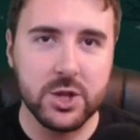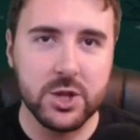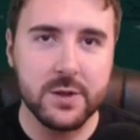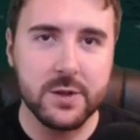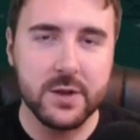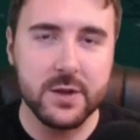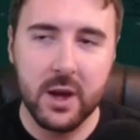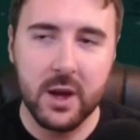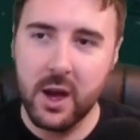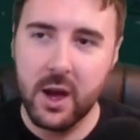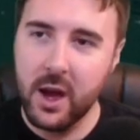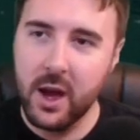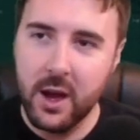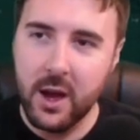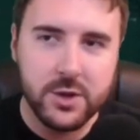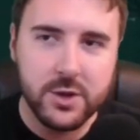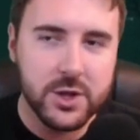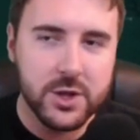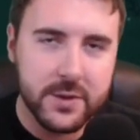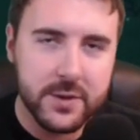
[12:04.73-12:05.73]
catchers,
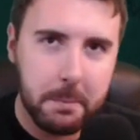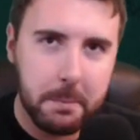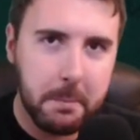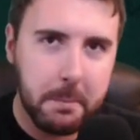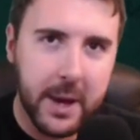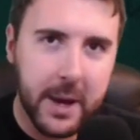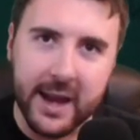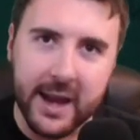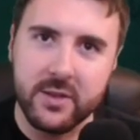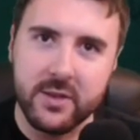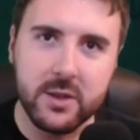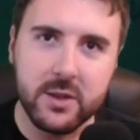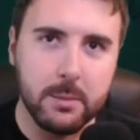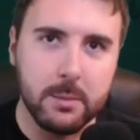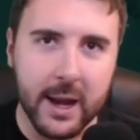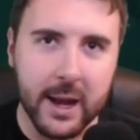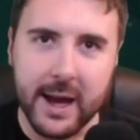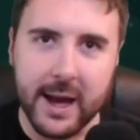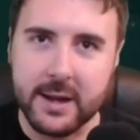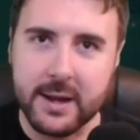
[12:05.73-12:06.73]
just paint
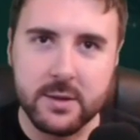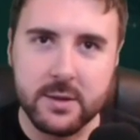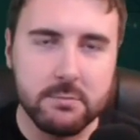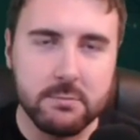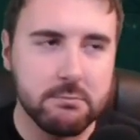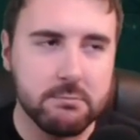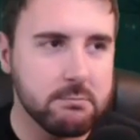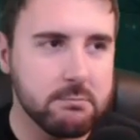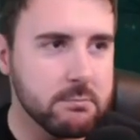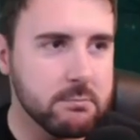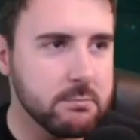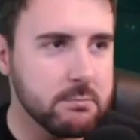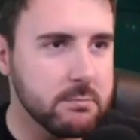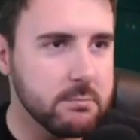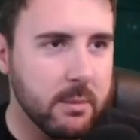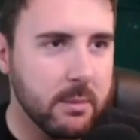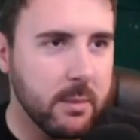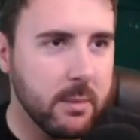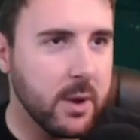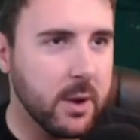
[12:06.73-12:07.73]
them black.
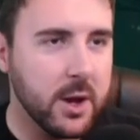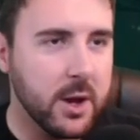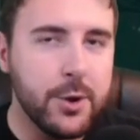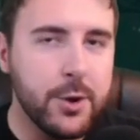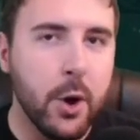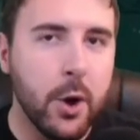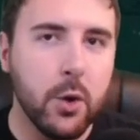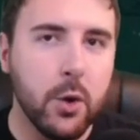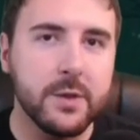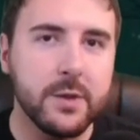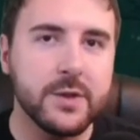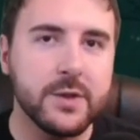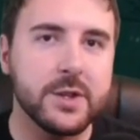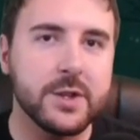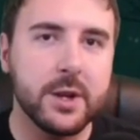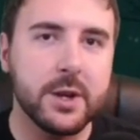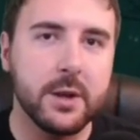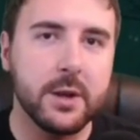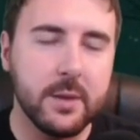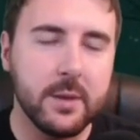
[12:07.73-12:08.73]
No
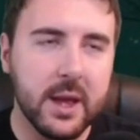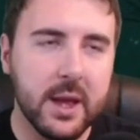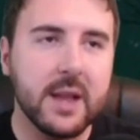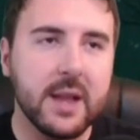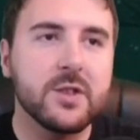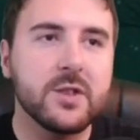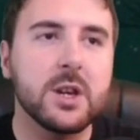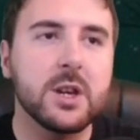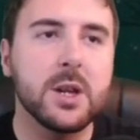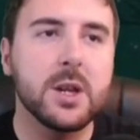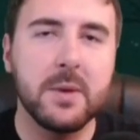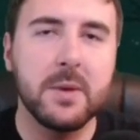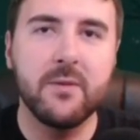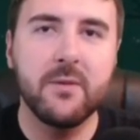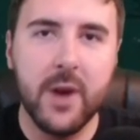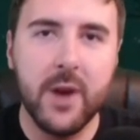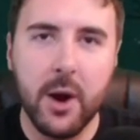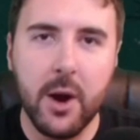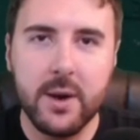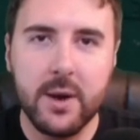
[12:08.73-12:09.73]
one's gonna, it's gonna be
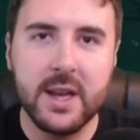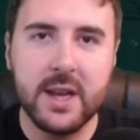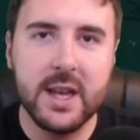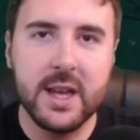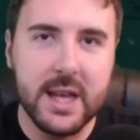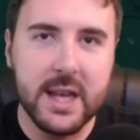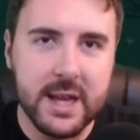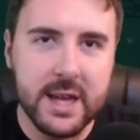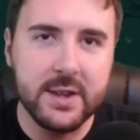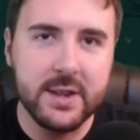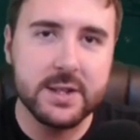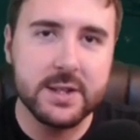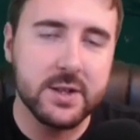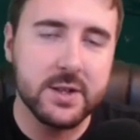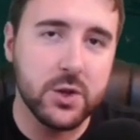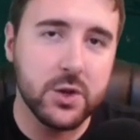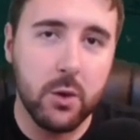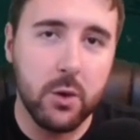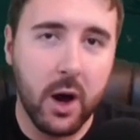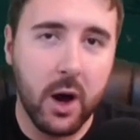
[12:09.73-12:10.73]
very easy
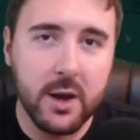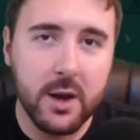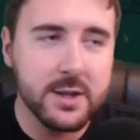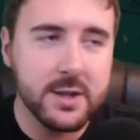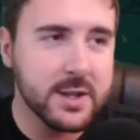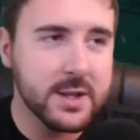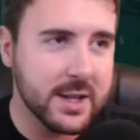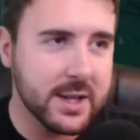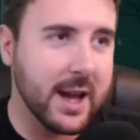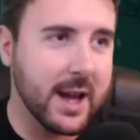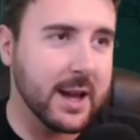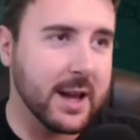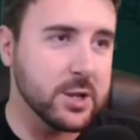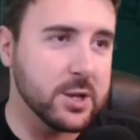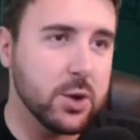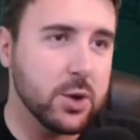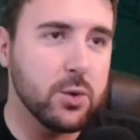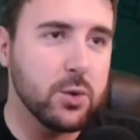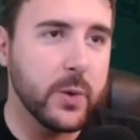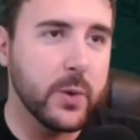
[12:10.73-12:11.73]
to
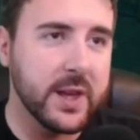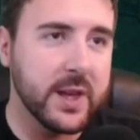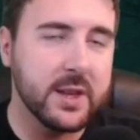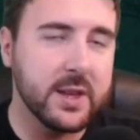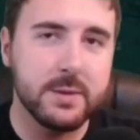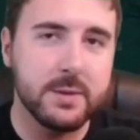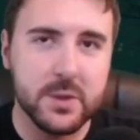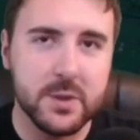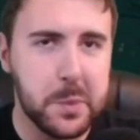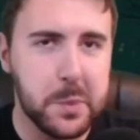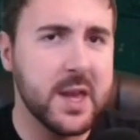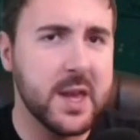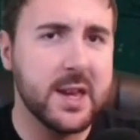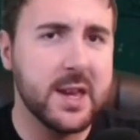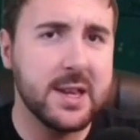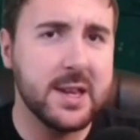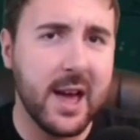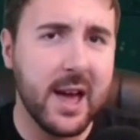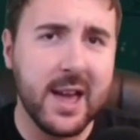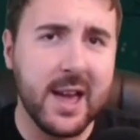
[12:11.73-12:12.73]
understand who the
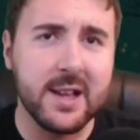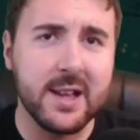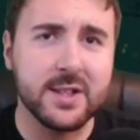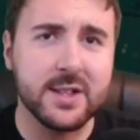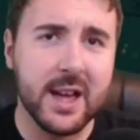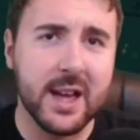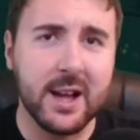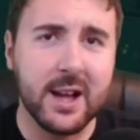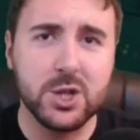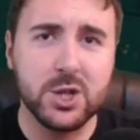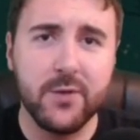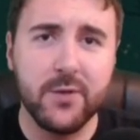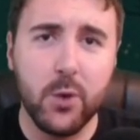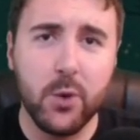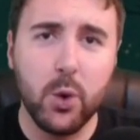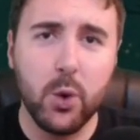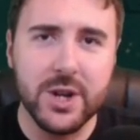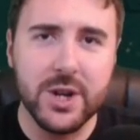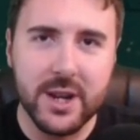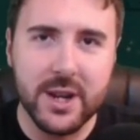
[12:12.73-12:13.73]
Speed 8 Edge
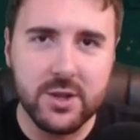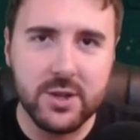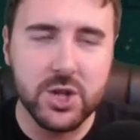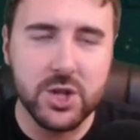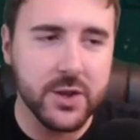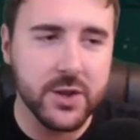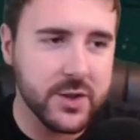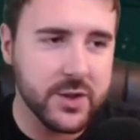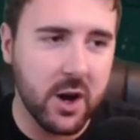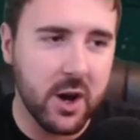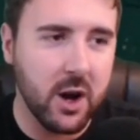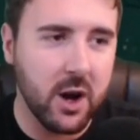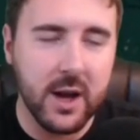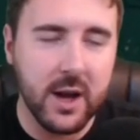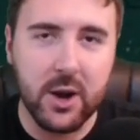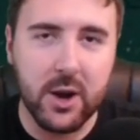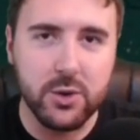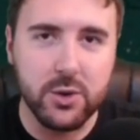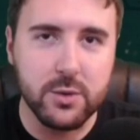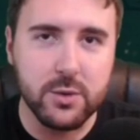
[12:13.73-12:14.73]
4 ninjas
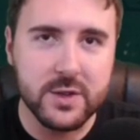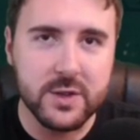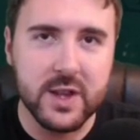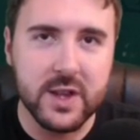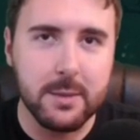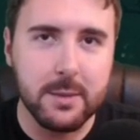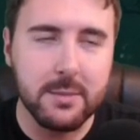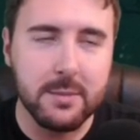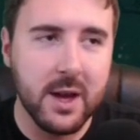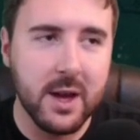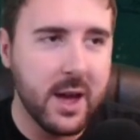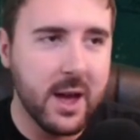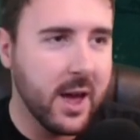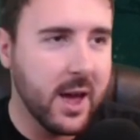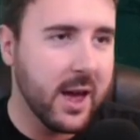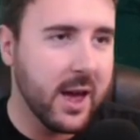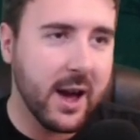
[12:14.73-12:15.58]
are on your team